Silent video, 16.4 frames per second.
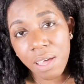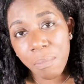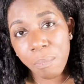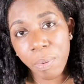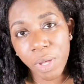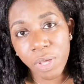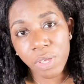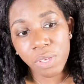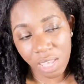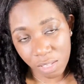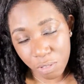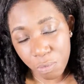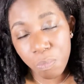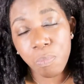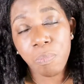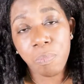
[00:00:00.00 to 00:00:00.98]
but it's
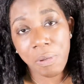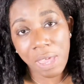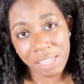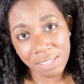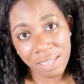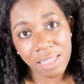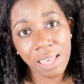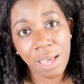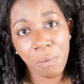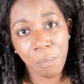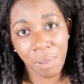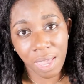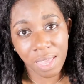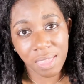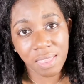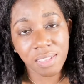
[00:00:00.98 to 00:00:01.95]
better that
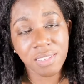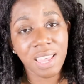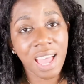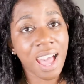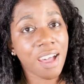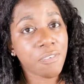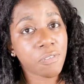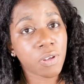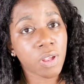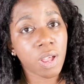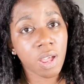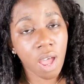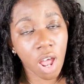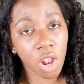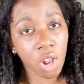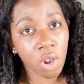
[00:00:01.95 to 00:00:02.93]
way than to have a
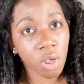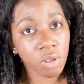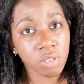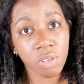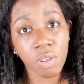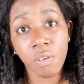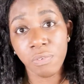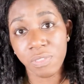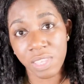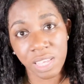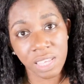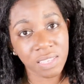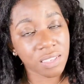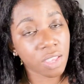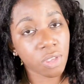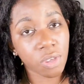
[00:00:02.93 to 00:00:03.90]
lot of
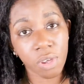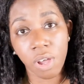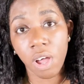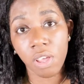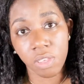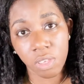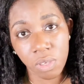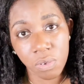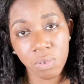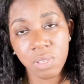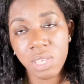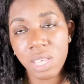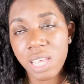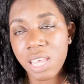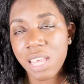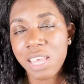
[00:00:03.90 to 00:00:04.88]
things that you can't use.
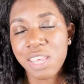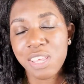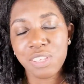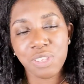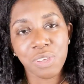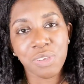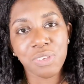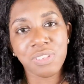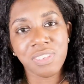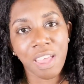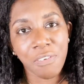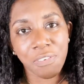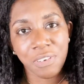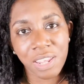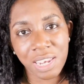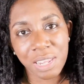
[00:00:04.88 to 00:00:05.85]
So
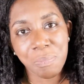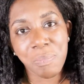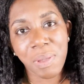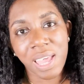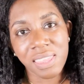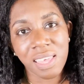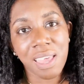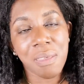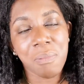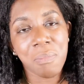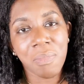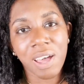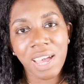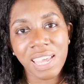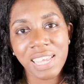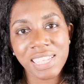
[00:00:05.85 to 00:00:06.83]
definitely bear that in
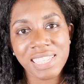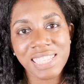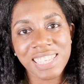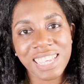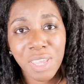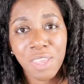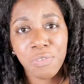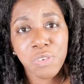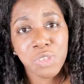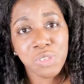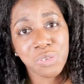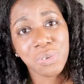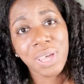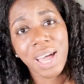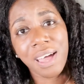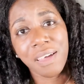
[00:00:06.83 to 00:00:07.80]
mind. If you
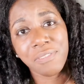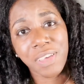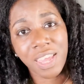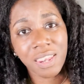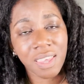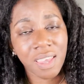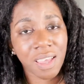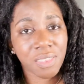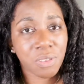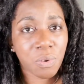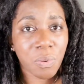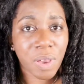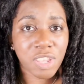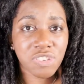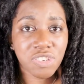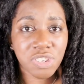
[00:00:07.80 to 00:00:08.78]
do have any other
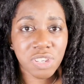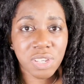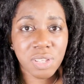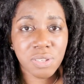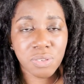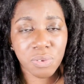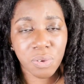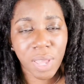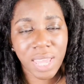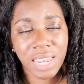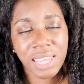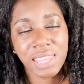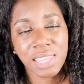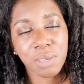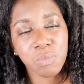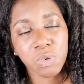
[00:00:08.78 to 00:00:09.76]
questions or
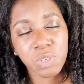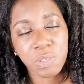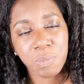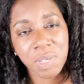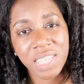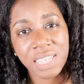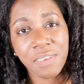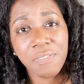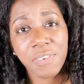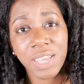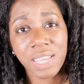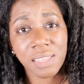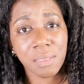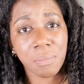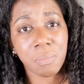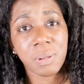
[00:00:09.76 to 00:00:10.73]
anything more
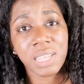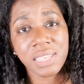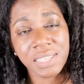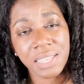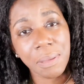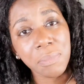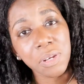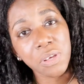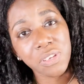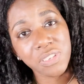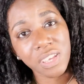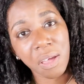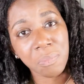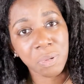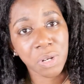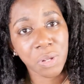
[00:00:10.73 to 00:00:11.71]
specific, then please let me know
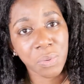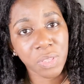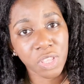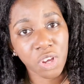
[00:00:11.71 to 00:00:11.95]
down below in the